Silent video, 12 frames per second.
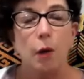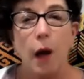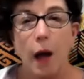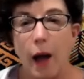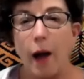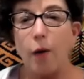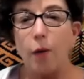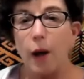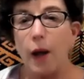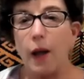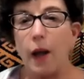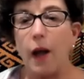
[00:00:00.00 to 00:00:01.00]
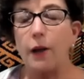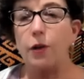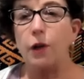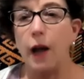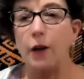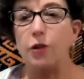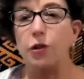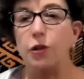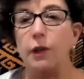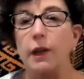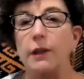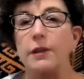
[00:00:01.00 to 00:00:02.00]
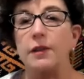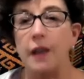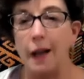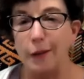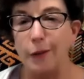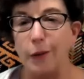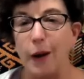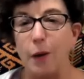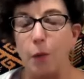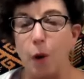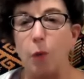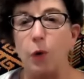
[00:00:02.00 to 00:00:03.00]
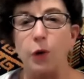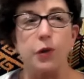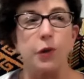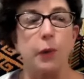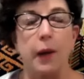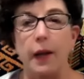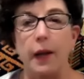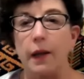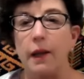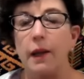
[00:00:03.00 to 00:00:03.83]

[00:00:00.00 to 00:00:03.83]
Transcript: how AI could actually accelerate what we're doing